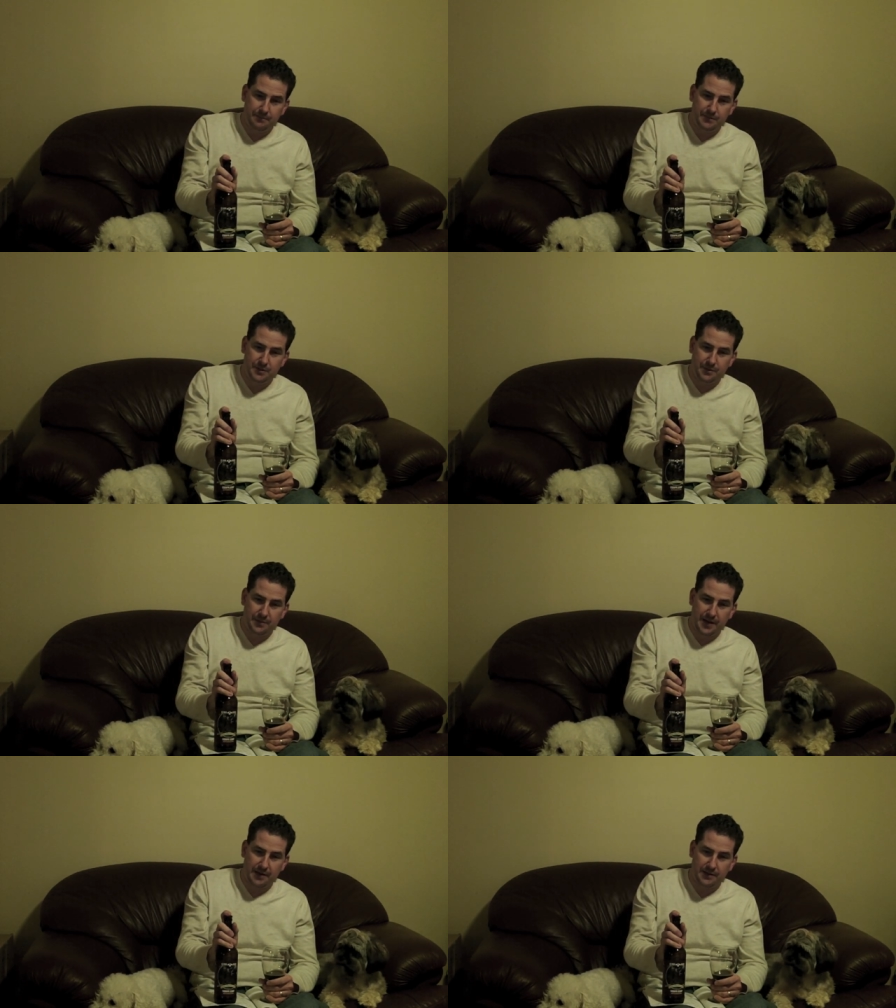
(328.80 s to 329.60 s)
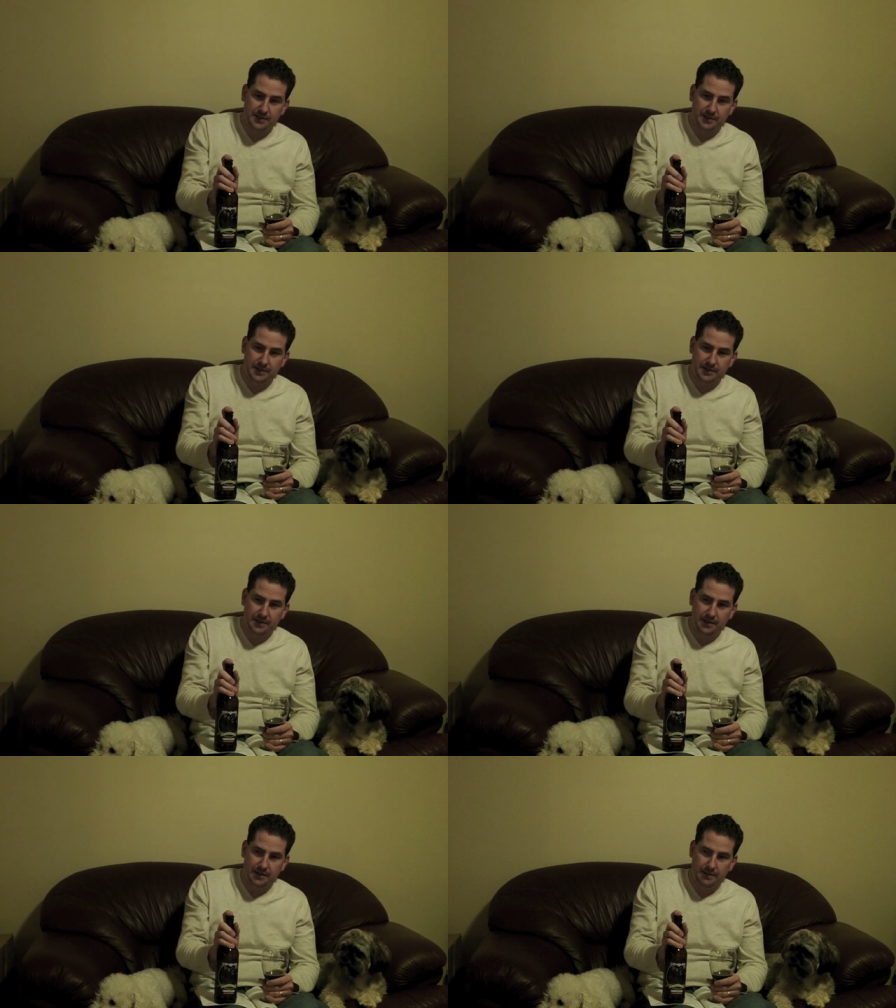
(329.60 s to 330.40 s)
Mr. Patterson
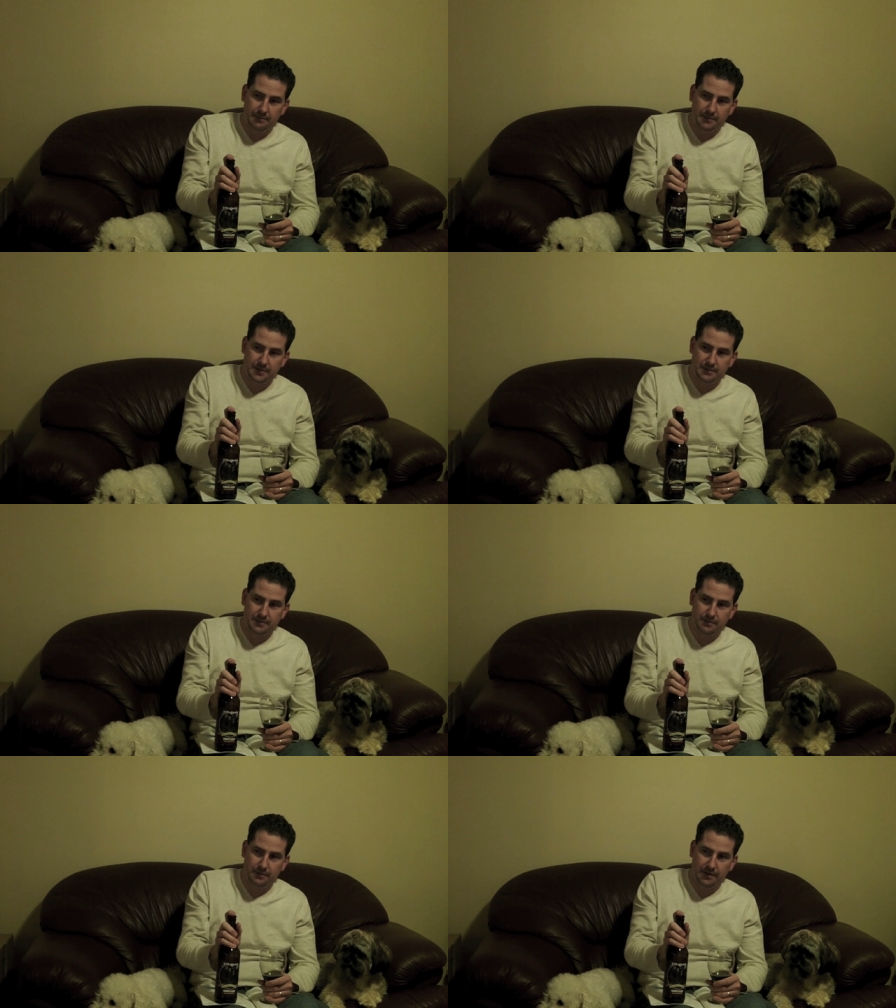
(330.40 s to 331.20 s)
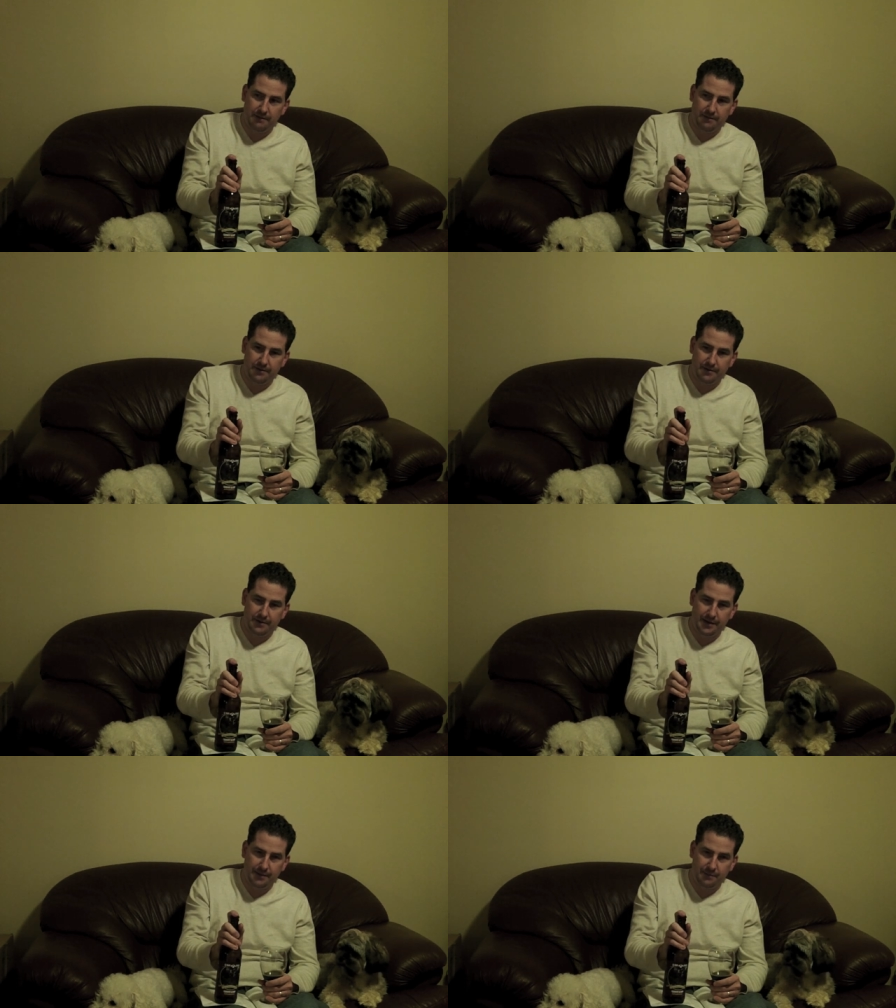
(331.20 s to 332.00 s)
and Miss whatever
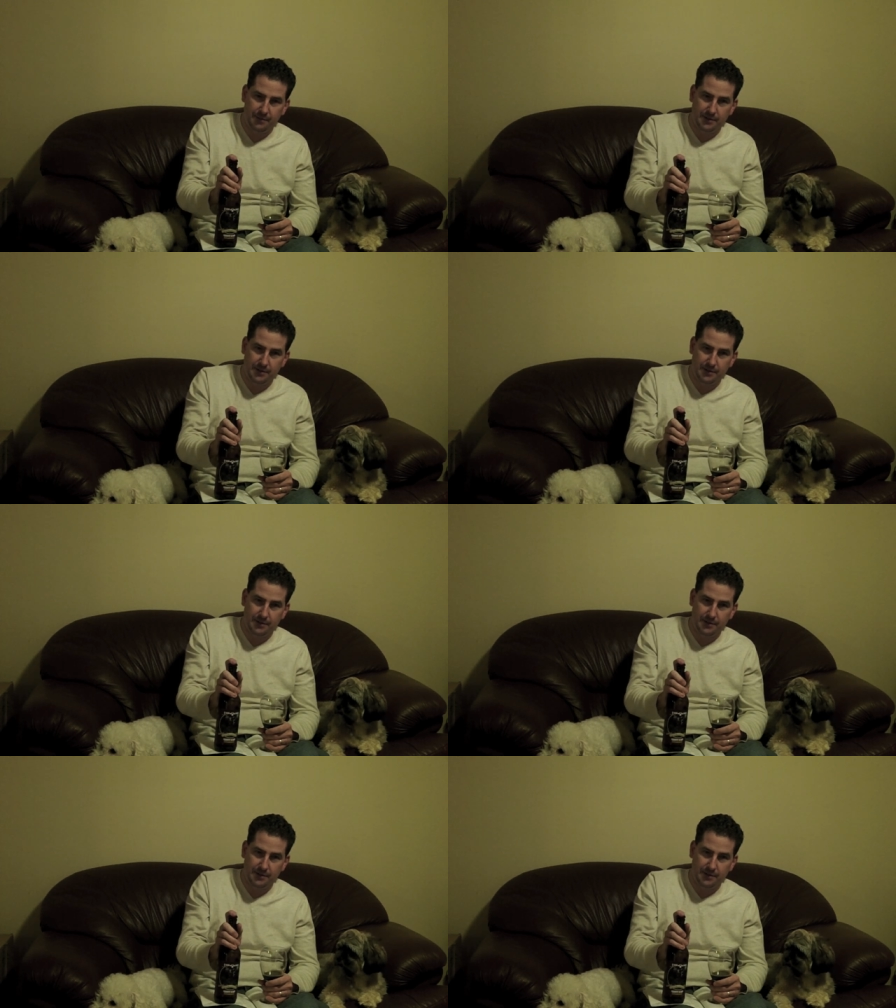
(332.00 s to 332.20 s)
her name